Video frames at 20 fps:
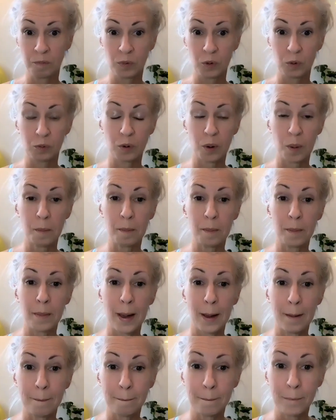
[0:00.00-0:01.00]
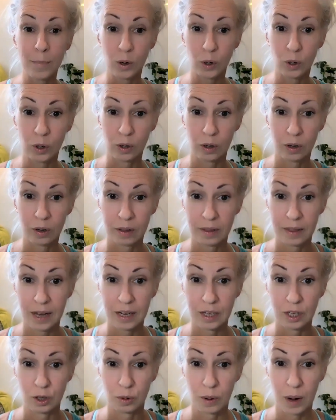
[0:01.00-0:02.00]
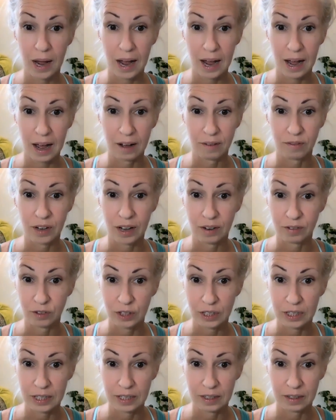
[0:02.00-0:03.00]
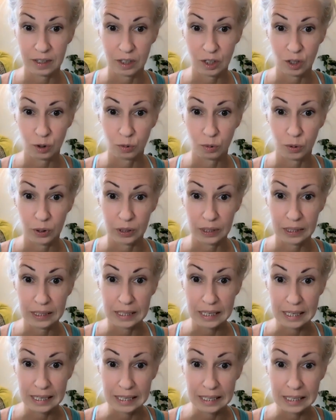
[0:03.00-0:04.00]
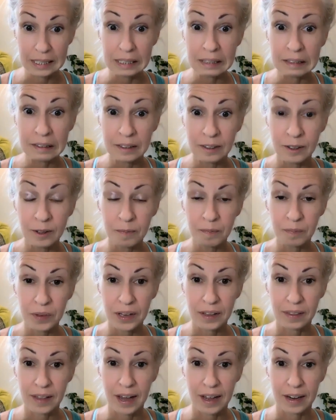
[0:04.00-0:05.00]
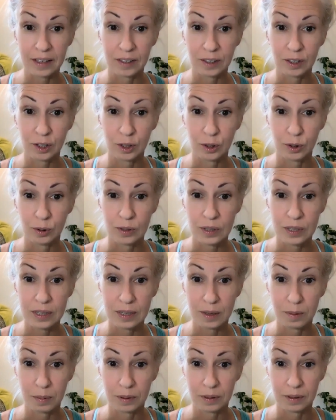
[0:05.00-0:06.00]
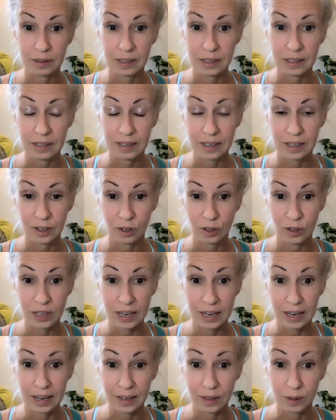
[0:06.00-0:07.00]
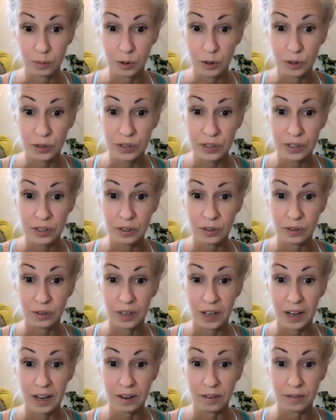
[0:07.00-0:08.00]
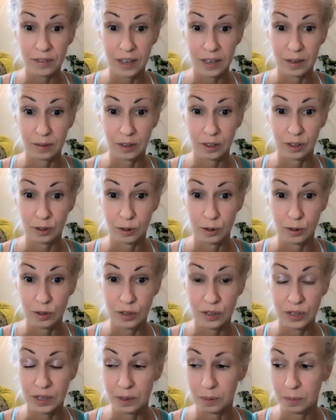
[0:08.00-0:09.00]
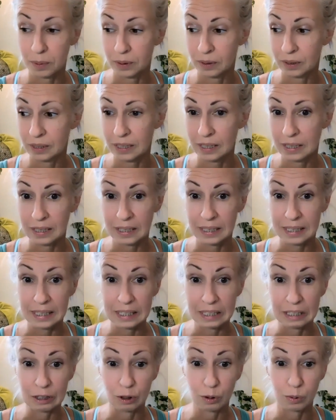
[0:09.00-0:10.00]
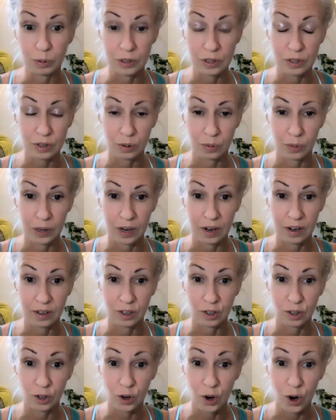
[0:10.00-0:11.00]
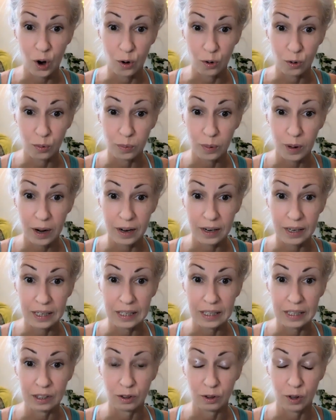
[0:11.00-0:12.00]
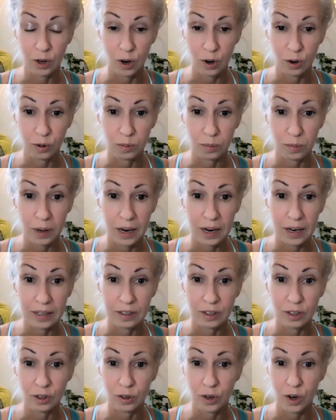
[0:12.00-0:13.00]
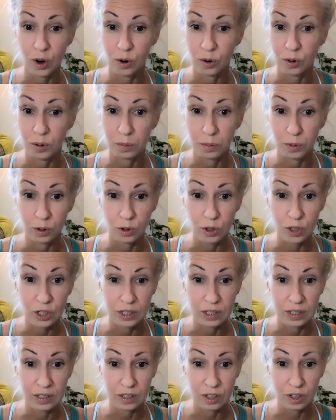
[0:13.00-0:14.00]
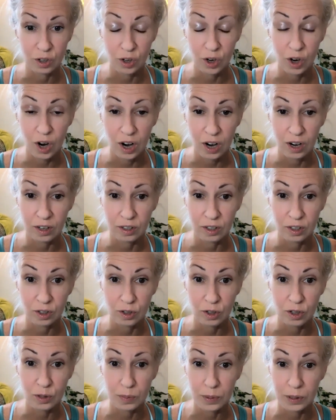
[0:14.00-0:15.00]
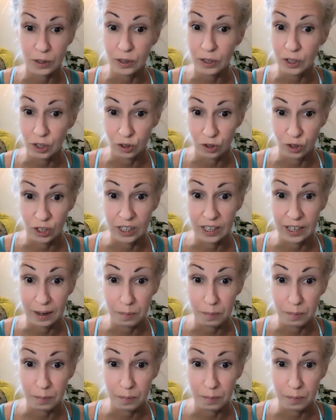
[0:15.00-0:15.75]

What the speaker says: remember that you have everything that you really need. And that includes the ability to hear the animals in your life. That includes the ability to hear what's going on in your own body, in your own mind, in your own emotions, in your heart, in your spirit, in your gut